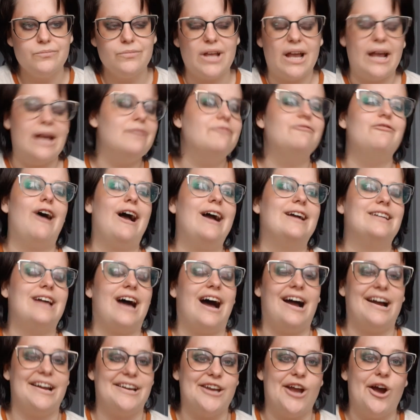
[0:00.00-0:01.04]
in fact,
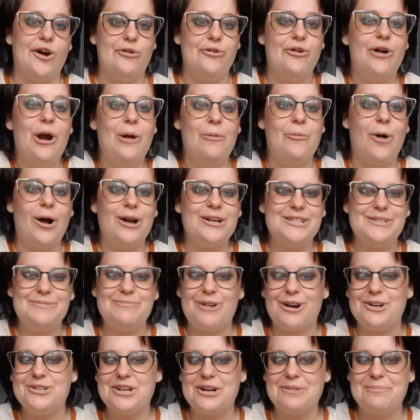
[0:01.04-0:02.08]
I know from watching
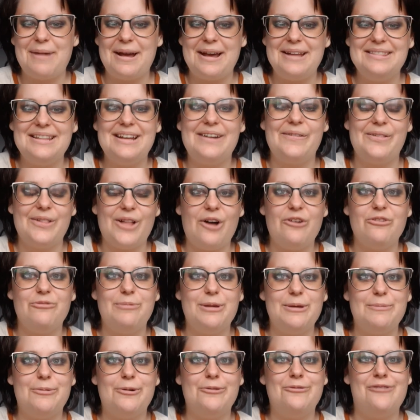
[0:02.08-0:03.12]
Project Pan that a lot of
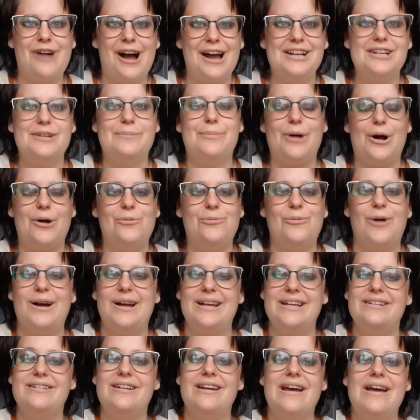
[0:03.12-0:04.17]
people find a bone
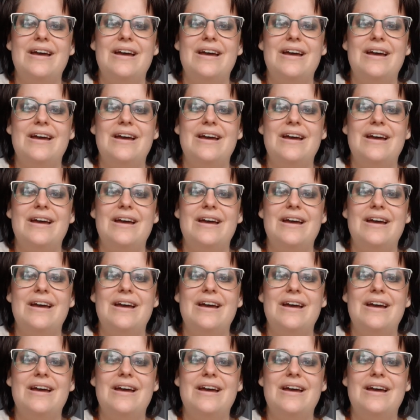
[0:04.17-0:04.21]
white